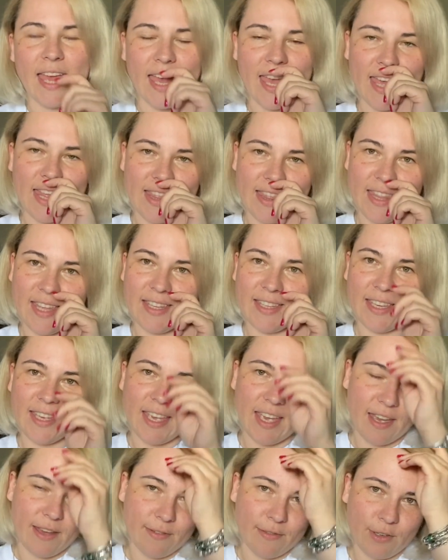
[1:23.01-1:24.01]
And then I
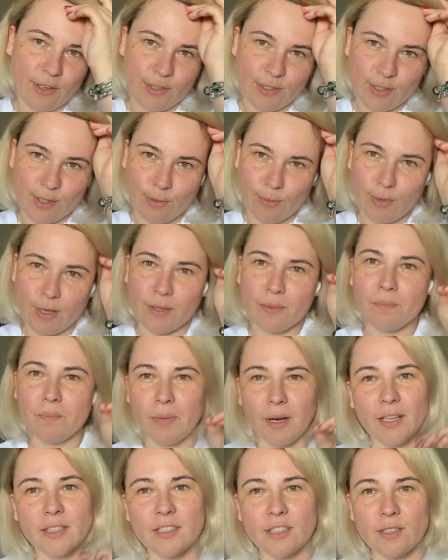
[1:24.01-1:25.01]
have also one
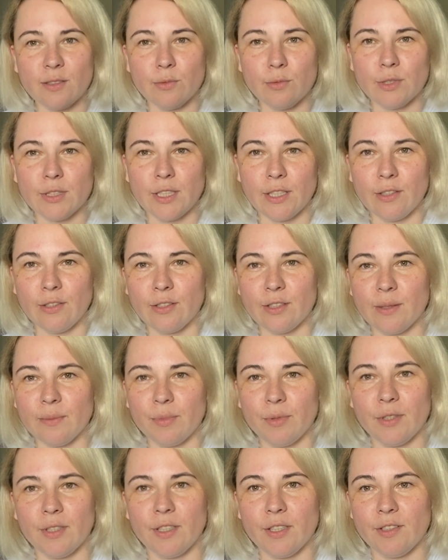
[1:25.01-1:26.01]
pattern what I'm gonna
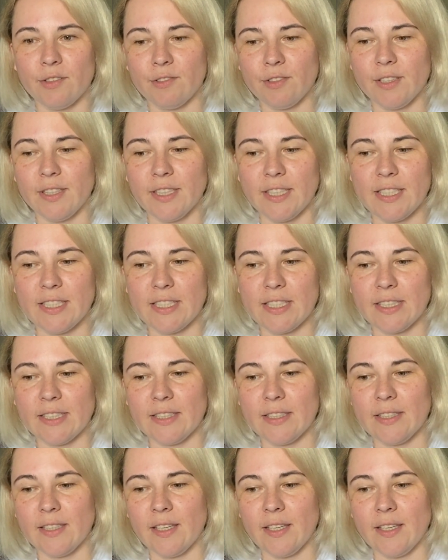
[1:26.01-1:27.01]
be releasing